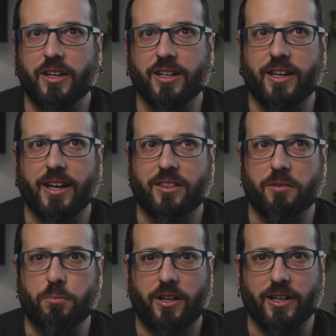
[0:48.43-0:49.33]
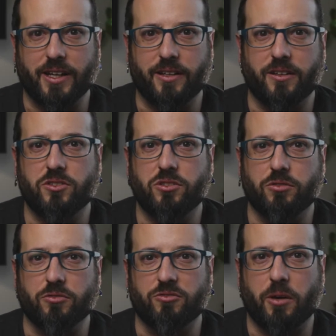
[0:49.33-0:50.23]
get the plugin
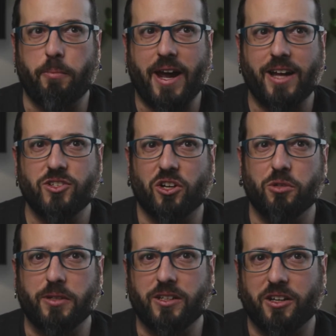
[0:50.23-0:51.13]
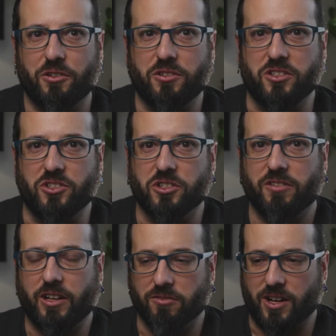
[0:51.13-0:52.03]
to patch OpenCode
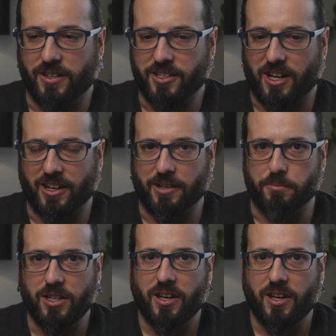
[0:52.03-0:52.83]
during runtime